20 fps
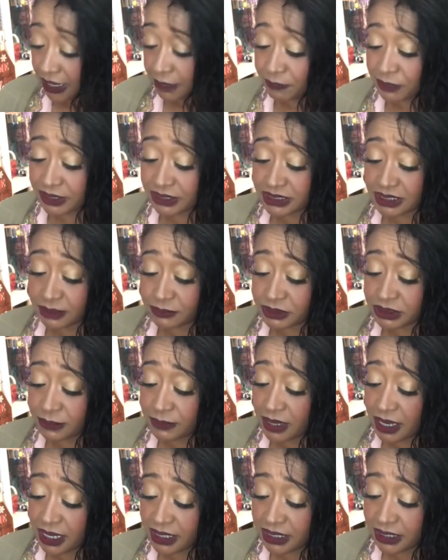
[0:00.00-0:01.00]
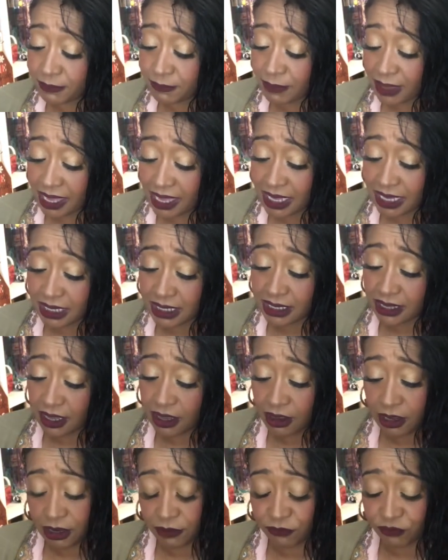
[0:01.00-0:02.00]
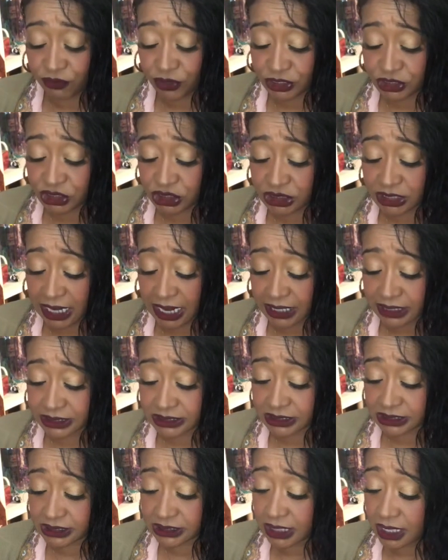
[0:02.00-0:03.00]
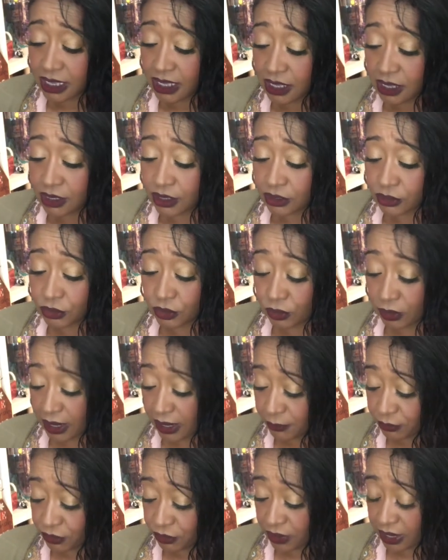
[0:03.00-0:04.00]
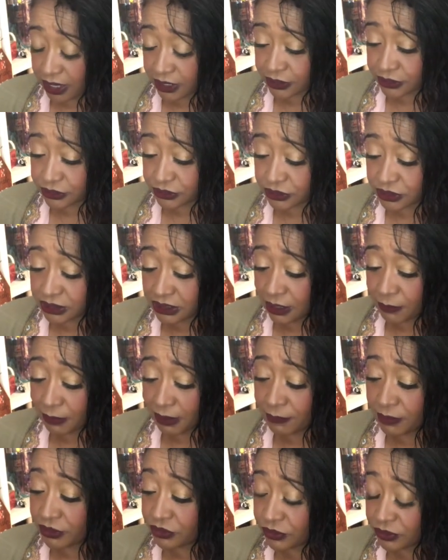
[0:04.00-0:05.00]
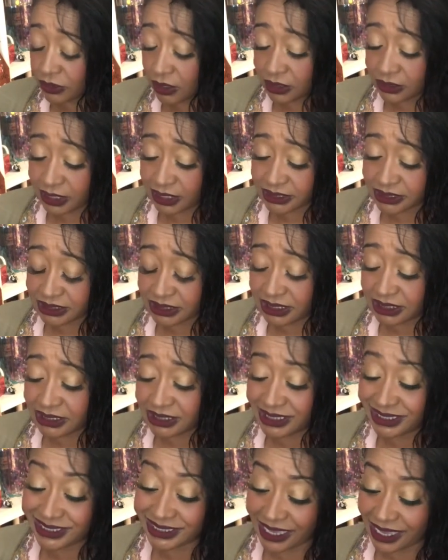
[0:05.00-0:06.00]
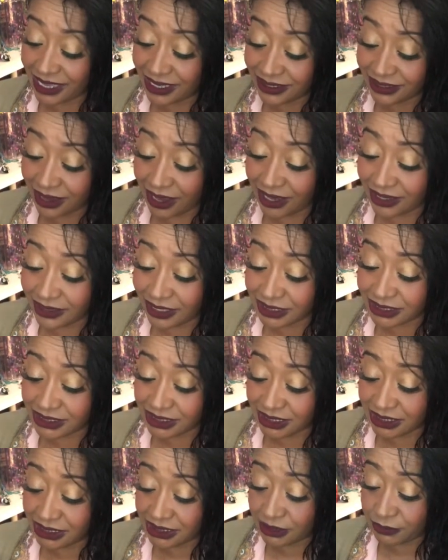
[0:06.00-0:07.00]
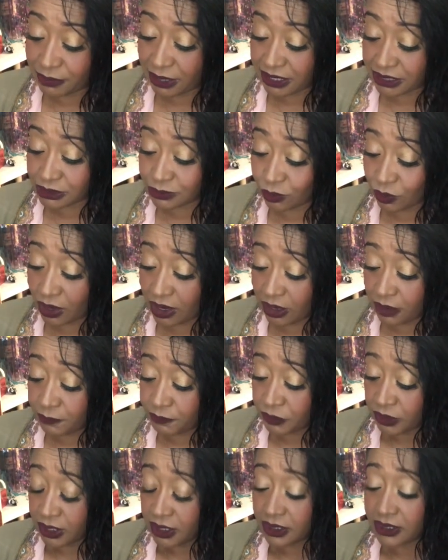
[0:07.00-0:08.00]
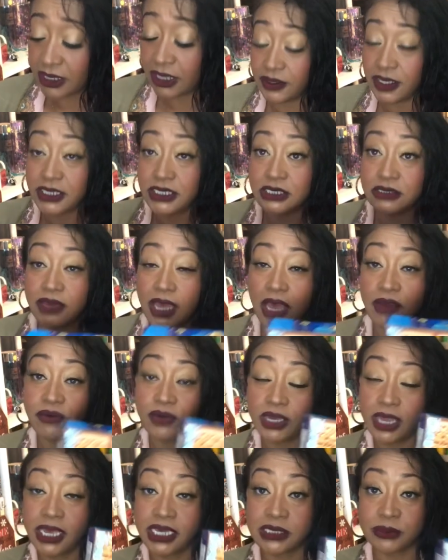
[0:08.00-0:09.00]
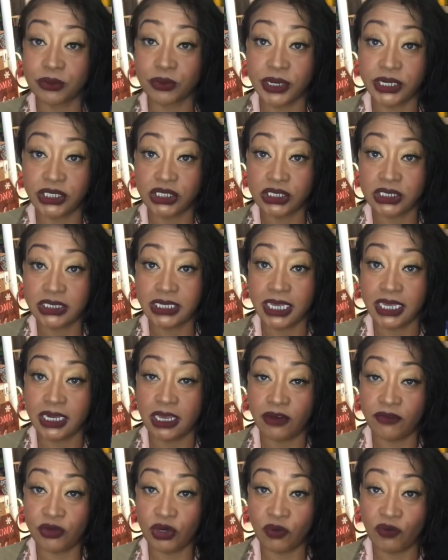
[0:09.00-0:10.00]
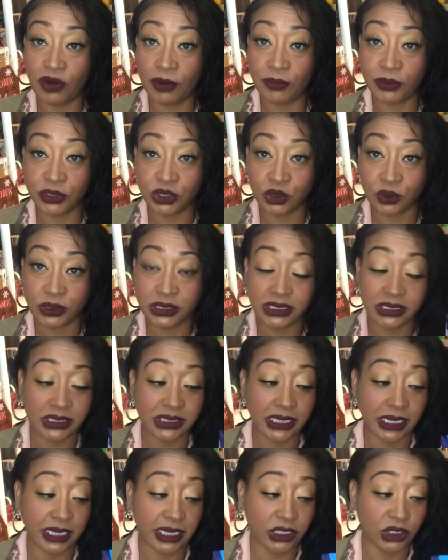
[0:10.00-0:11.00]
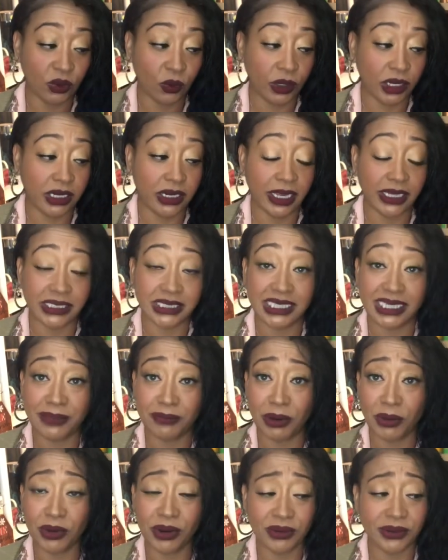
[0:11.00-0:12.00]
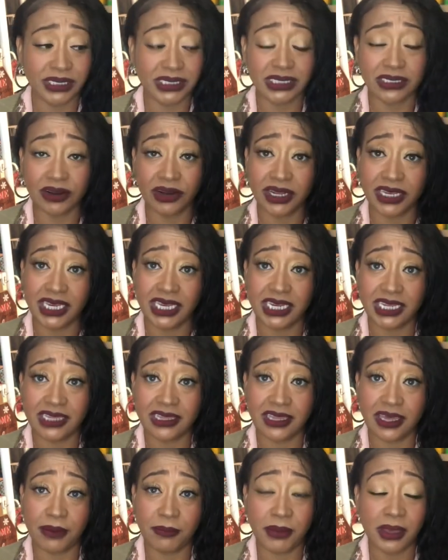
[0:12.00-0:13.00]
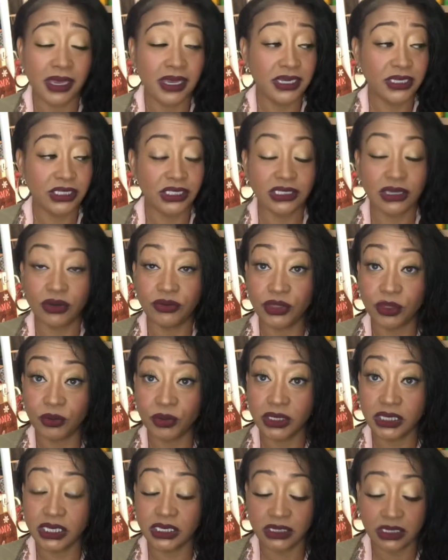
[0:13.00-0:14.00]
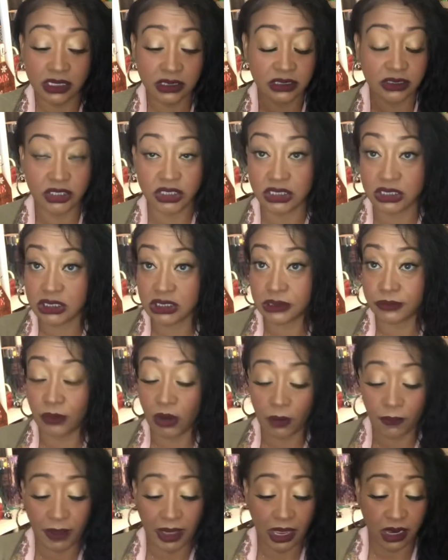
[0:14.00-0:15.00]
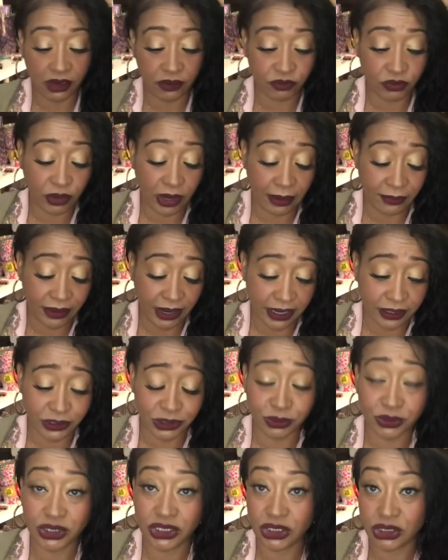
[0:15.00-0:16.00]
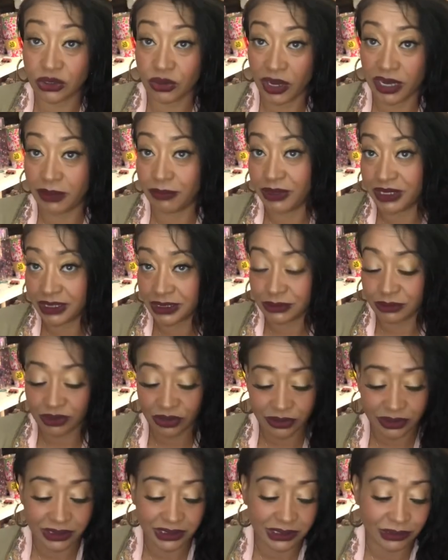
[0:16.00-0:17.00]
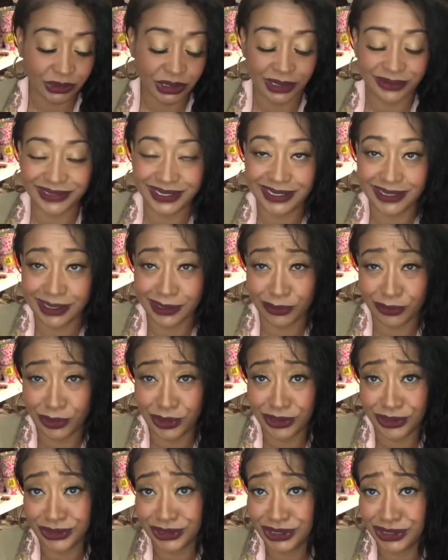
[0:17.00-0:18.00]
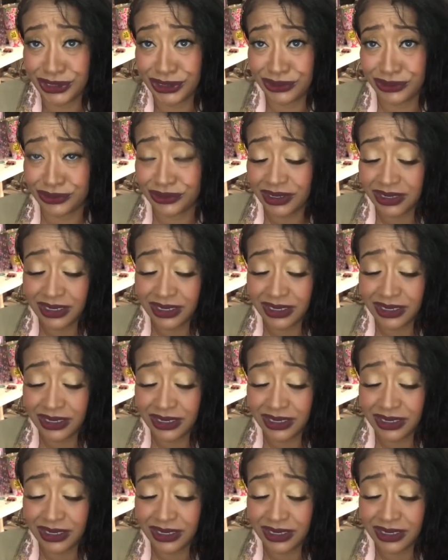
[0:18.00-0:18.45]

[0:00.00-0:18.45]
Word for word: picked up some Honey Maid uh, Fresh Stacks graham crackers. Now my mother-in-law likes to eat these, and I like to eat them as well. Now do have an expiration date of November twenty-second twenty nineteen, but we already started eating them, so they're really good. They're just a small pack of graham crackers, which is great because we only sometimes eat like one or two,